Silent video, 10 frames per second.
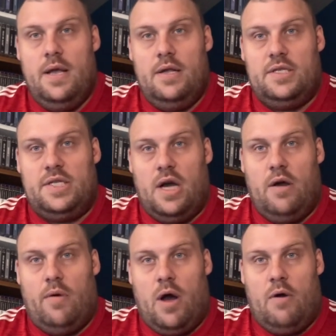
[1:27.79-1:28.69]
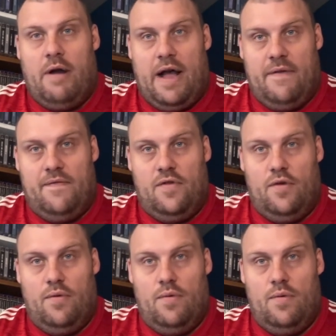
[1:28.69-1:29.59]
So I'll have
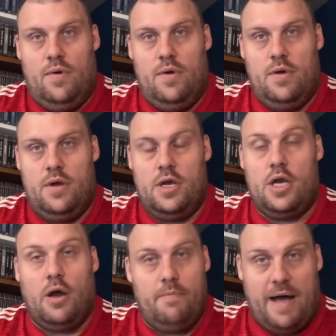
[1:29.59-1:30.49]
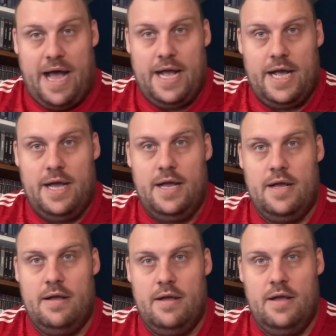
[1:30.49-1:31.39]
to go back
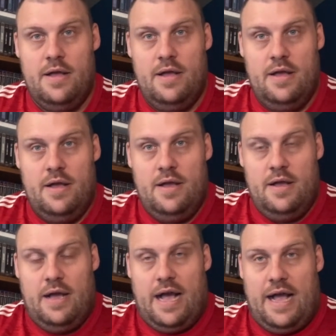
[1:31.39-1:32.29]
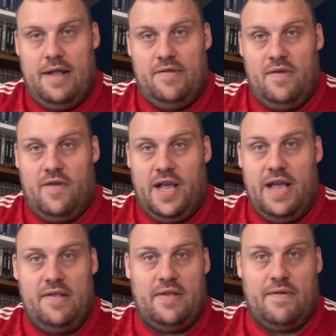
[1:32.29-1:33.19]
and see if I can
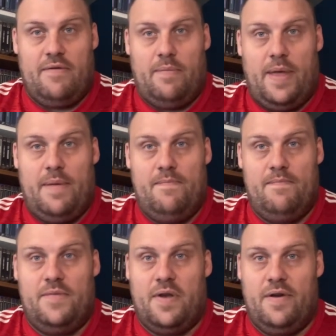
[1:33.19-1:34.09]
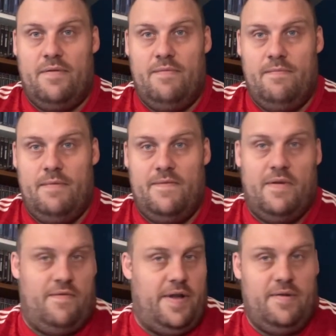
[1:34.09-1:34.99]
get stuff from there. So if
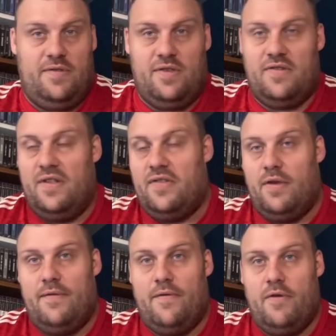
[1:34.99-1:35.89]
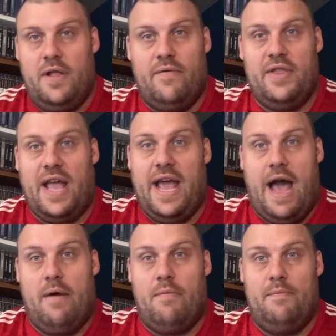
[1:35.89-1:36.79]
nothing else, it's just an excuse for another day out.